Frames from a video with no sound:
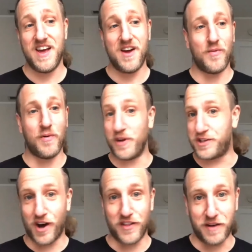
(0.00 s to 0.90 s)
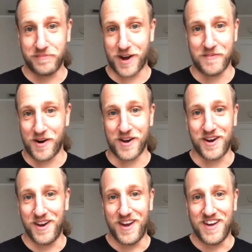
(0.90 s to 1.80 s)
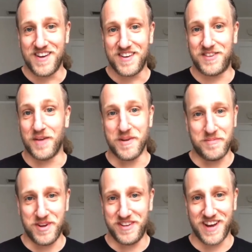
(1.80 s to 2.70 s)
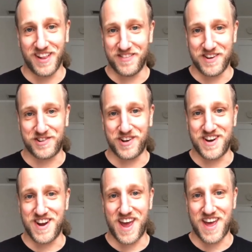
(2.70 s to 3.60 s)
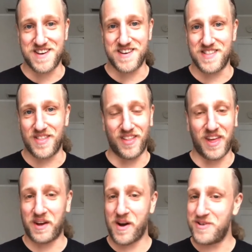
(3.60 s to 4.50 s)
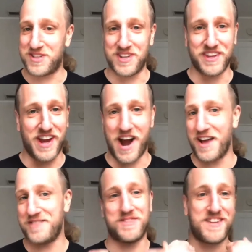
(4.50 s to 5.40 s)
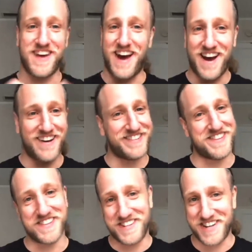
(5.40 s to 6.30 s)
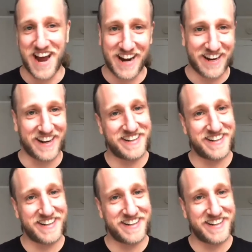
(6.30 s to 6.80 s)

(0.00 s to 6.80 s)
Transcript: when we saw them come on WWE television and like we see the guys with the towels and the jackets,